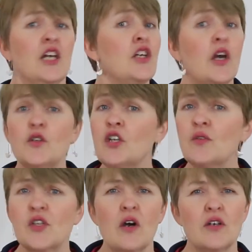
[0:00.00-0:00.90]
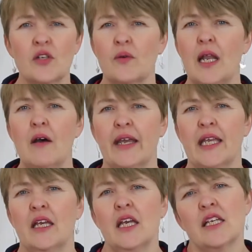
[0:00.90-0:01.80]
No 2 scars are
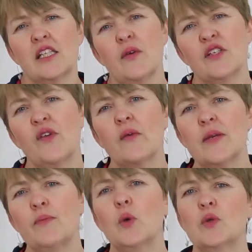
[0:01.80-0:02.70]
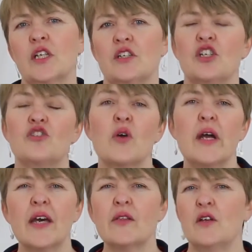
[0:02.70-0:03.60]
alike, so it's very important to
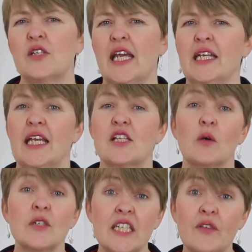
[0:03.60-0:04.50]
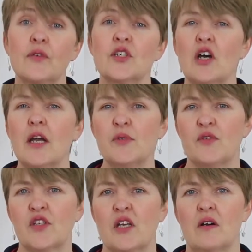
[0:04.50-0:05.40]
try out those techniques on different types
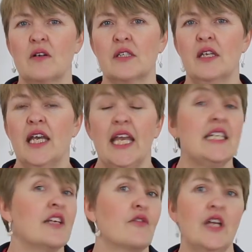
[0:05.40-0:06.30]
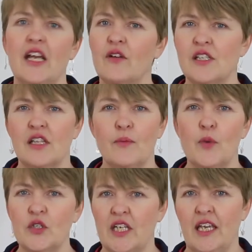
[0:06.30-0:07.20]
of scars in different areas of the
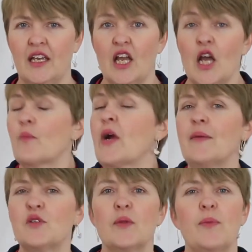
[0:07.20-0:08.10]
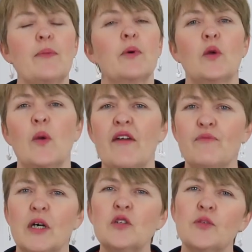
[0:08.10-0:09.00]
body, perhaps with people who have
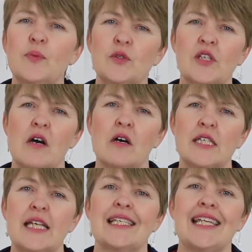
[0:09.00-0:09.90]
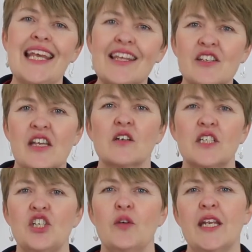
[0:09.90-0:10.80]
multiple scars, and see how the scar
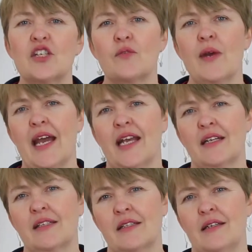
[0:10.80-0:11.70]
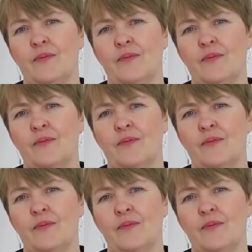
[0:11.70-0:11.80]
tissue interacts.